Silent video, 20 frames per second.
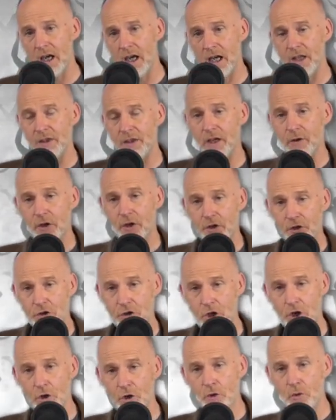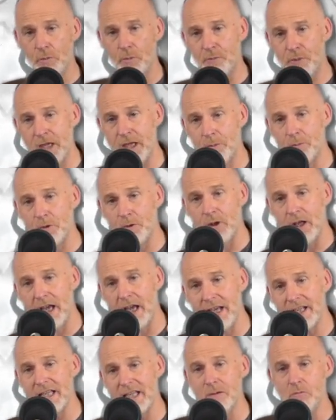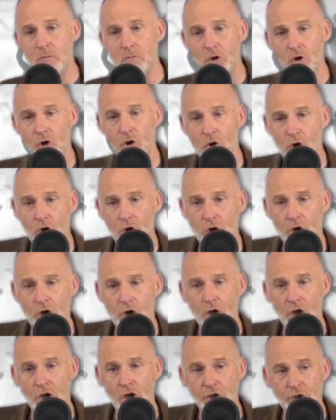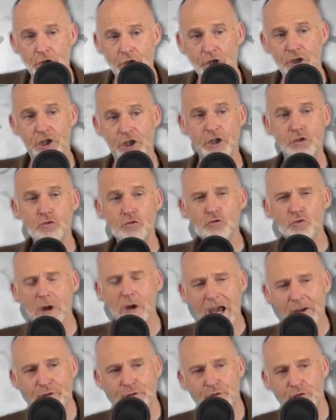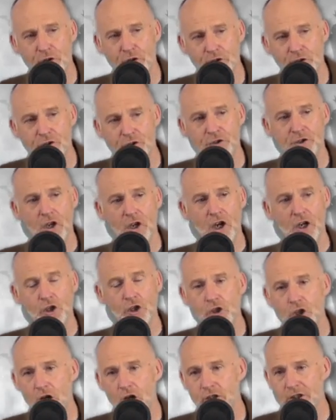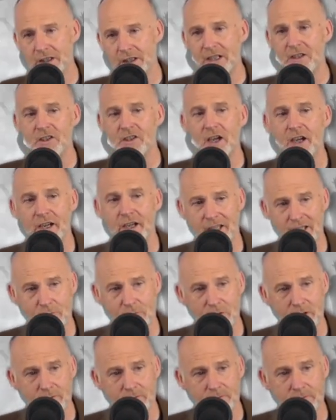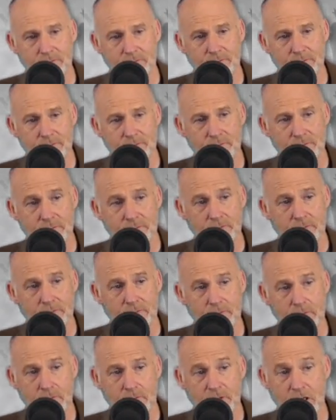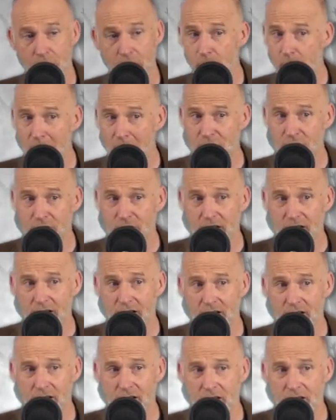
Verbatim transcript: and there are no people anymore that can reference a godly time, can you imagine that?